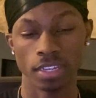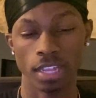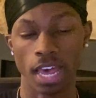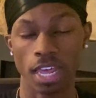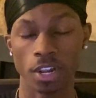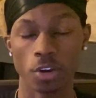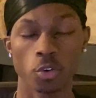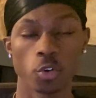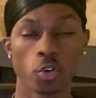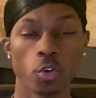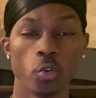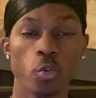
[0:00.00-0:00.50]
I
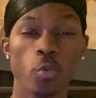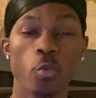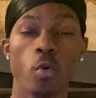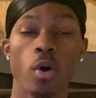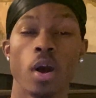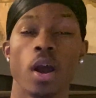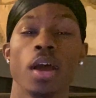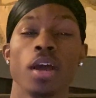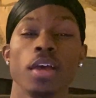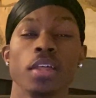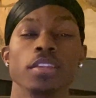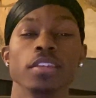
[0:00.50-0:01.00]
don't know
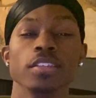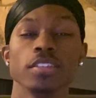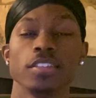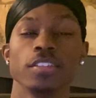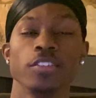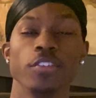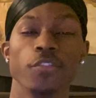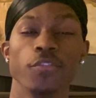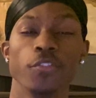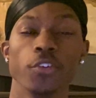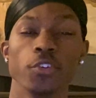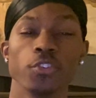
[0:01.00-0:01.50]
why this is
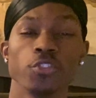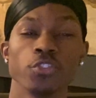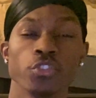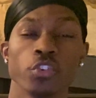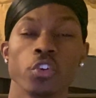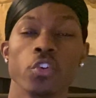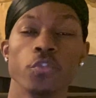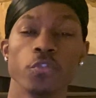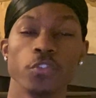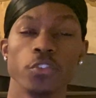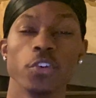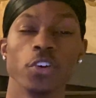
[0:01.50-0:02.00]
the first
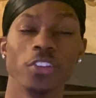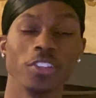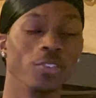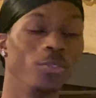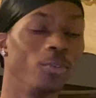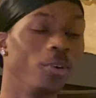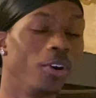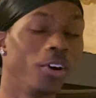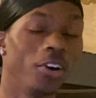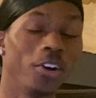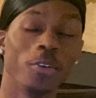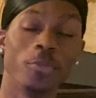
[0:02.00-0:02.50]
trophy on the
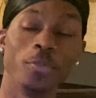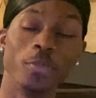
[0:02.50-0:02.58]
wall,